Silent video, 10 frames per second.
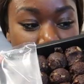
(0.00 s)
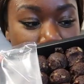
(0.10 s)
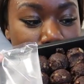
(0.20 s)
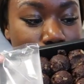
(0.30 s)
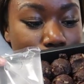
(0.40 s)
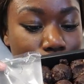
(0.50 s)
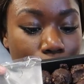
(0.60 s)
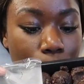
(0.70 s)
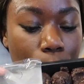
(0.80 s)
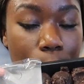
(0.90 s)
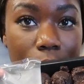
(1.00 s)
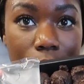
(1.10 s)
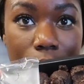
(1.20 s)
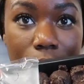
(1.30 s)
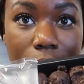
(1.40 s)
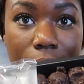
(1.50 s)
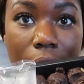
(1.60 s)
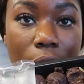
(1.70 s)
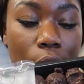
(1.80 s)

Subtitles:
Look so good.